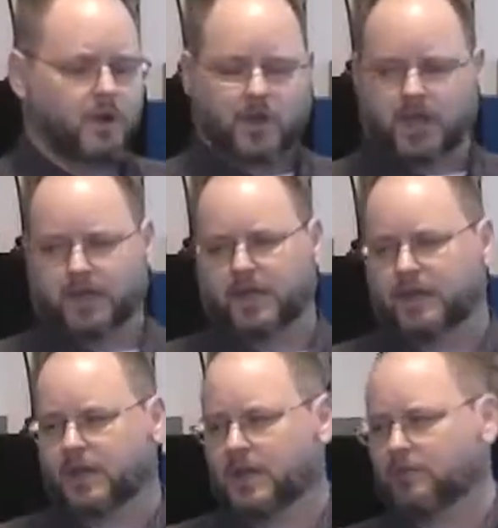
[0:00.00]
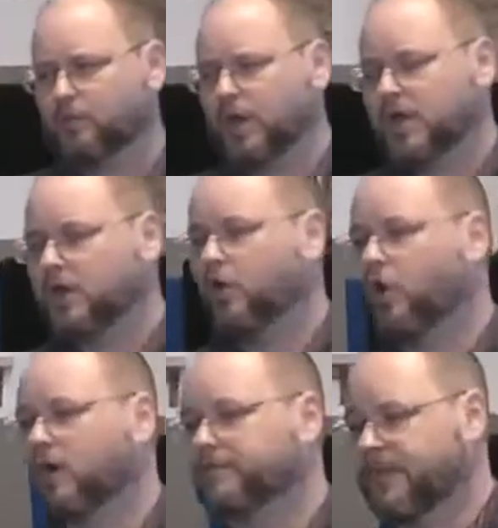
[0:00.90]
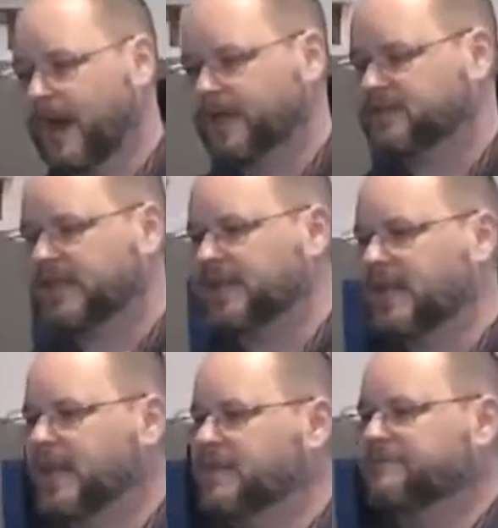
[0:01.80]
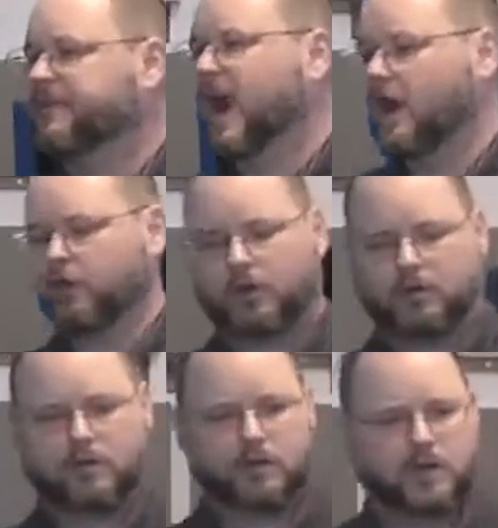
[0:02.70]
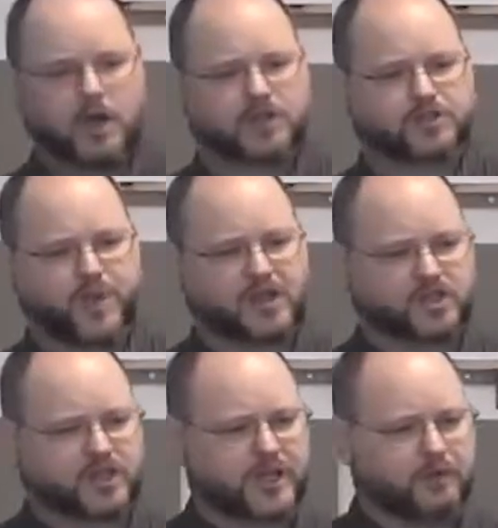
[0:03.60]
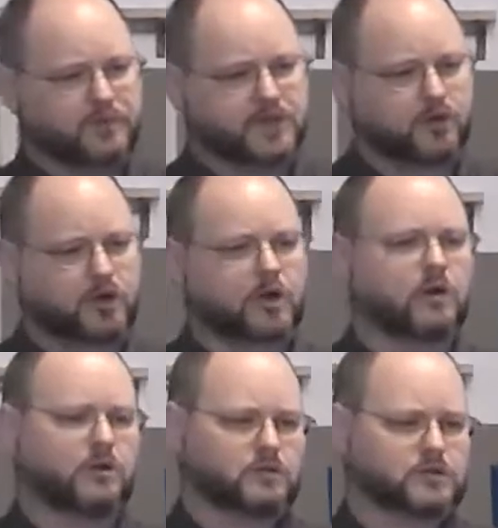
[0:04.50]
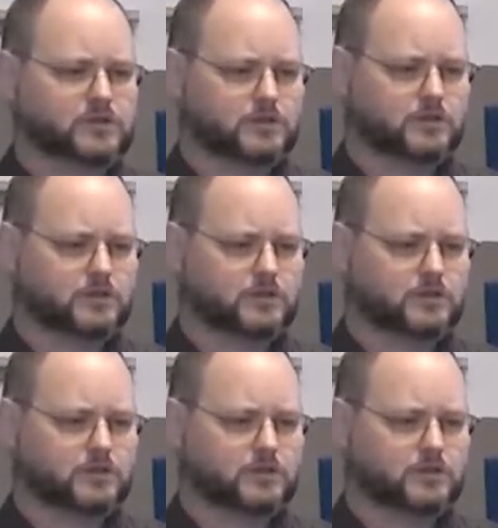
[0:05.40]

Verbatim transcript: It, it, it, it horrifies any, any father especially of little girls,